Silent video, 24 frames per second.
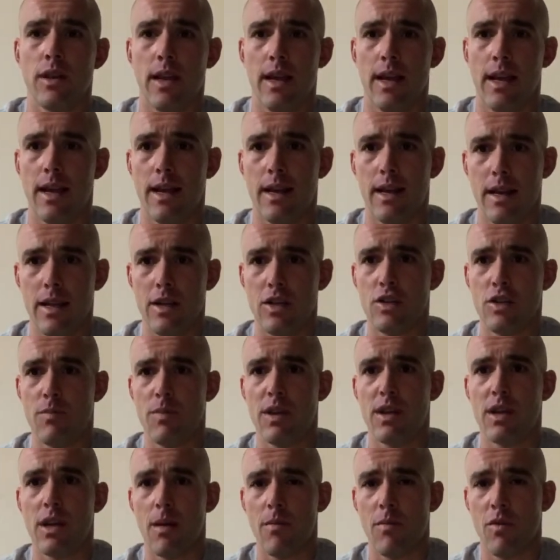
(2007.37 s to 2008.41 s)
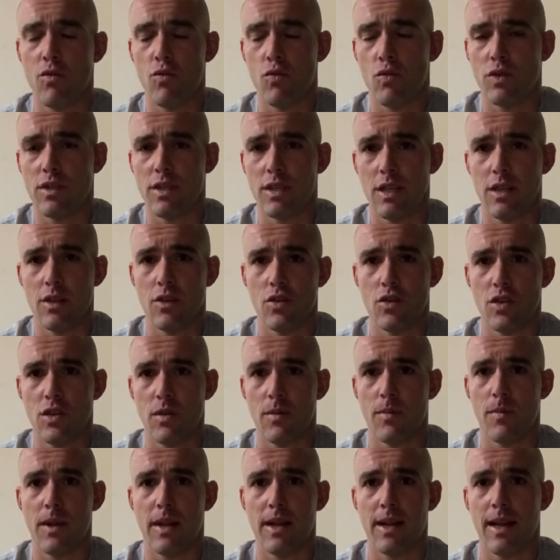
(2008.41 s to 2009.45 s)
And it should become a routine. You
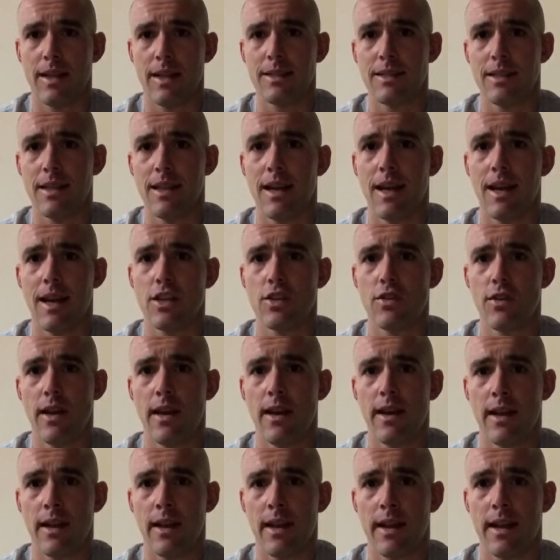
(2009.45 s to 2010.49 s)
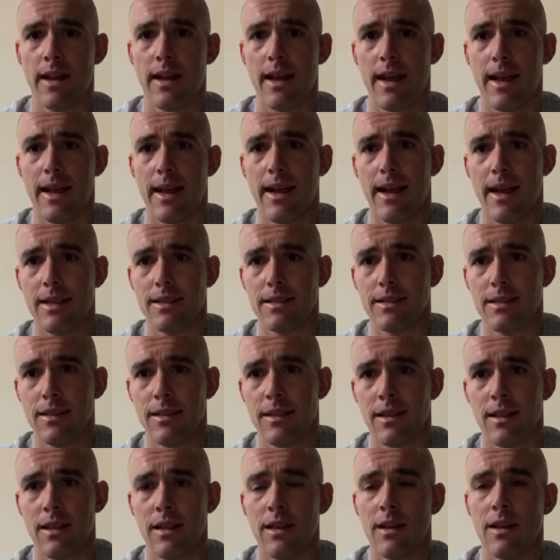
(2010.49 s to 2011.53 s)
should be constantly hydrating and, and
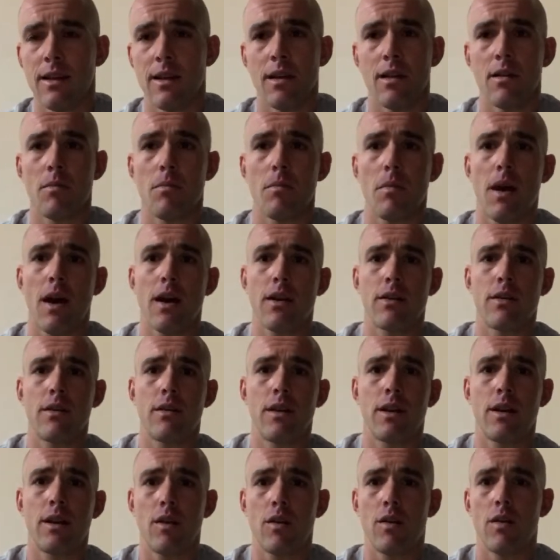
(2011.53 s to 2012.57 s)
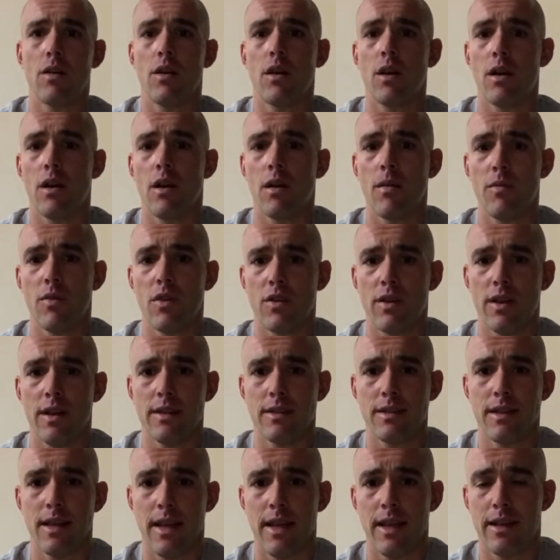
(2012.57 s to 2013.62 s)
constantly monitoring um, your
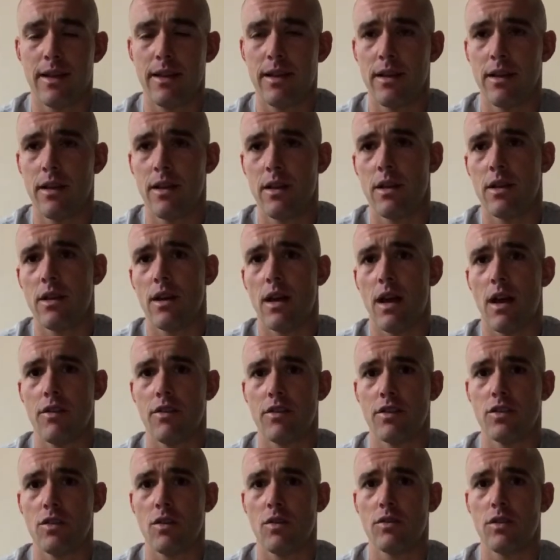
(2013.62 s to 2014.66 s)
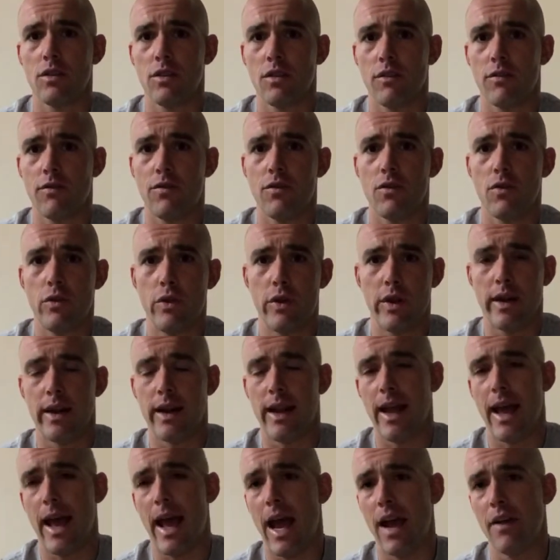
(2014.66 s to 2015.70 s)
intake, how you're salting your food. And
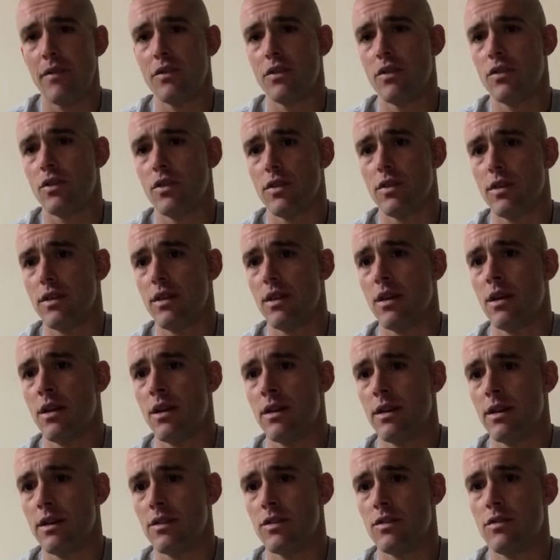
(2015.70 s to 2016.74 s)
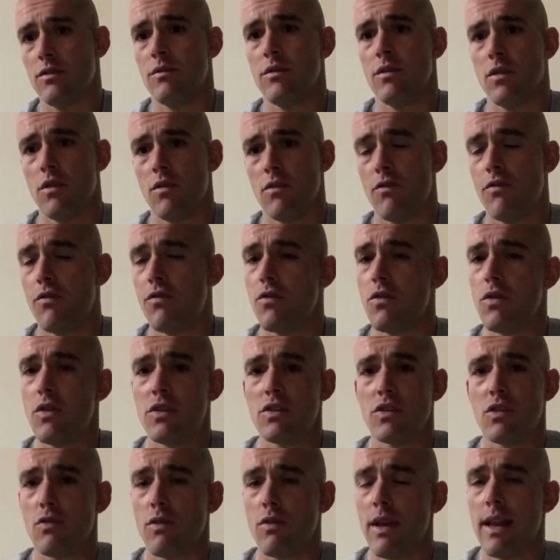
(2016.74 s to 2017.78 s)
after you're done, it, you know, fruit
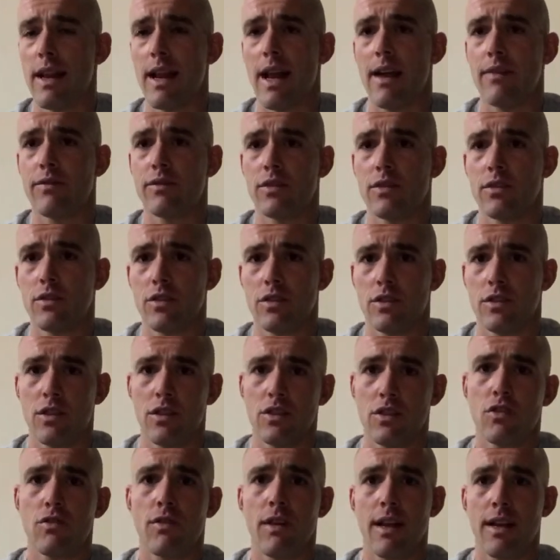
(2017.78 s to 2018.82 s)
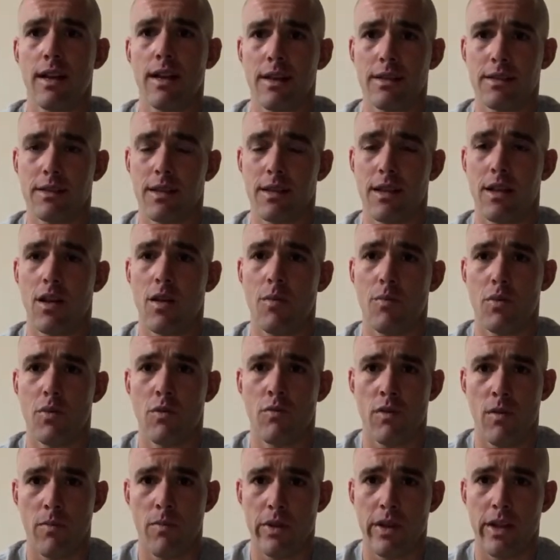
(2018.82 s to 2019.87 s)
is great after you're done training, is going to help you
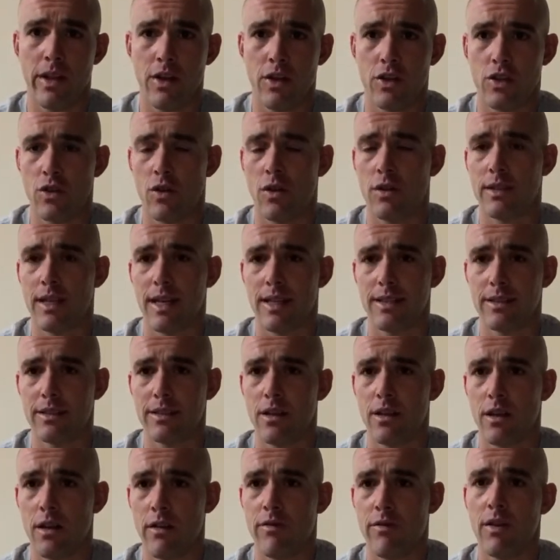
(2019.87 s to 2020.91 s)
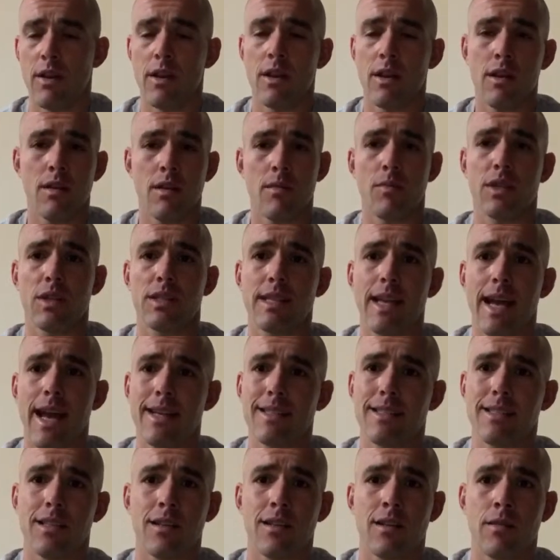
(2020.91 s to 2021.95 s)
replenish all that stuff.
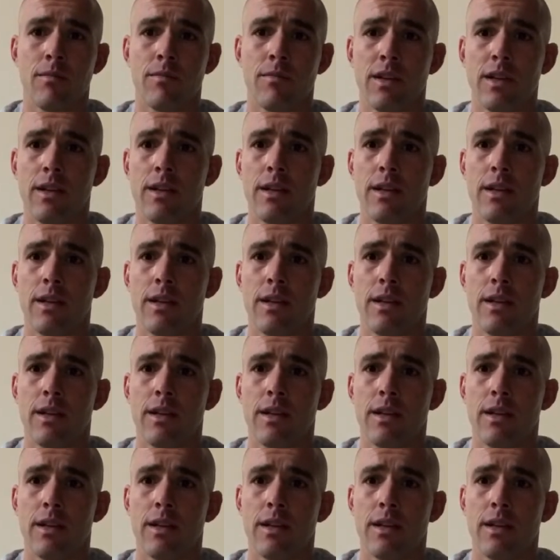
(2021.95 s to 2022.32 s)
Potassium